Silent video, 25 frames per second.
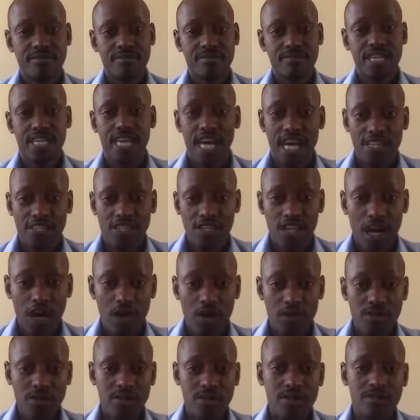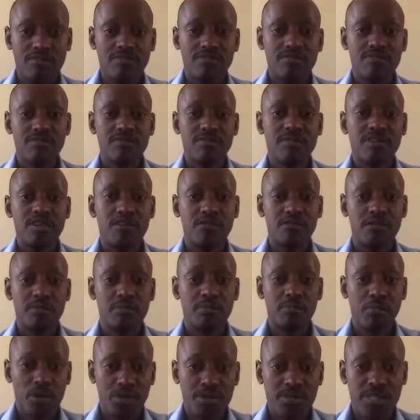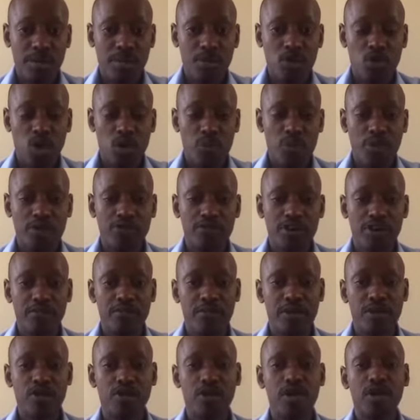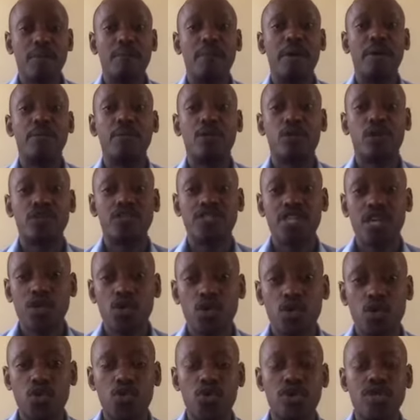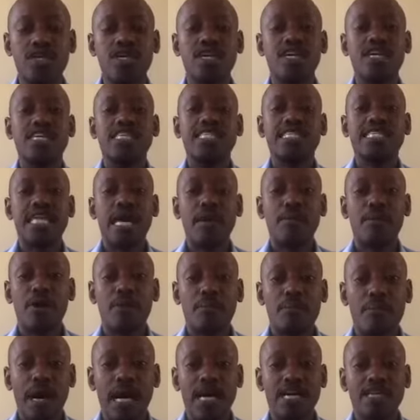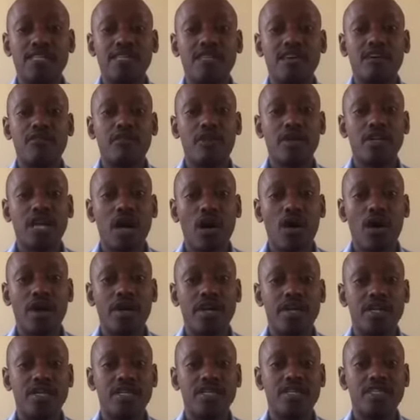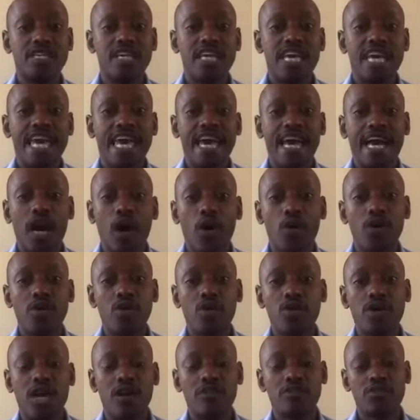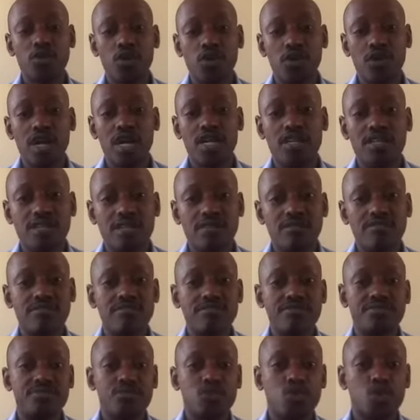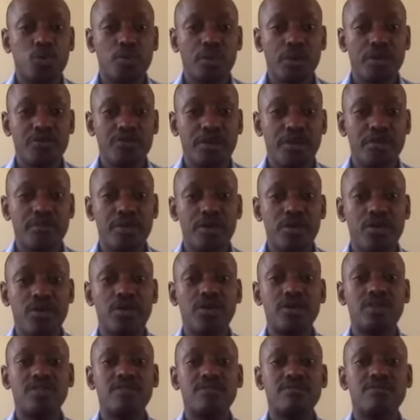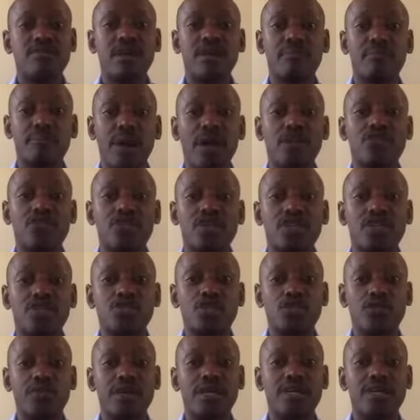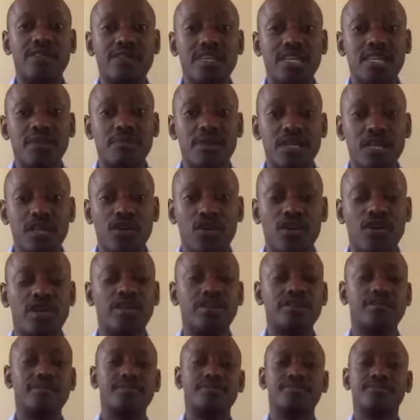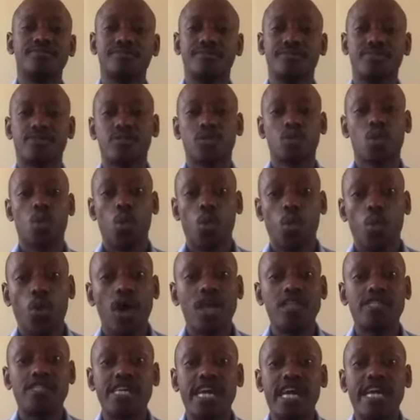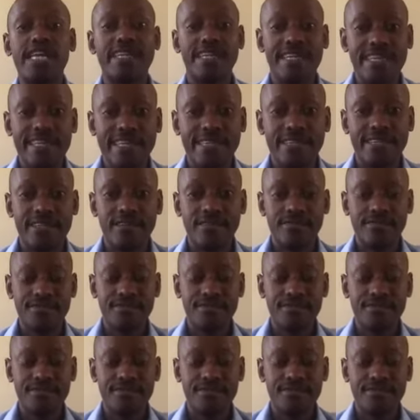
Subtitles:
He has cows, he bought them at 1.5 million, but because they look good, someone buys for dowry. A cow he would have sold at 2.5 million, the person is offering 3 million. What a deal.